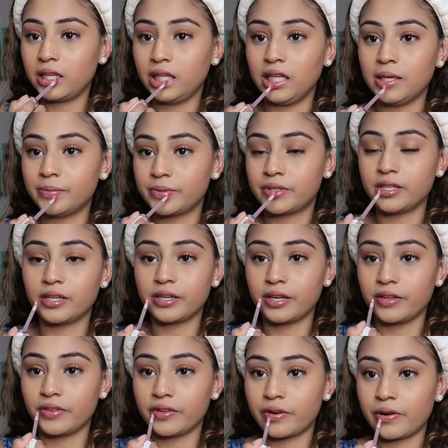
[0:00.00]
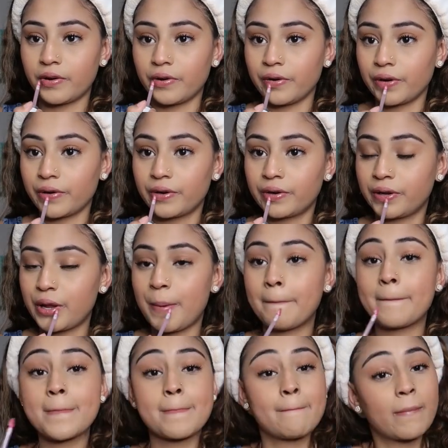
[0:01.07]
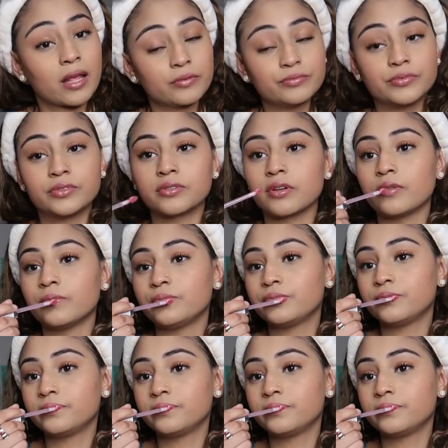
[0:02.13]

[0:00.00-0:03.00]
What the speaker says: lipstick in the car. So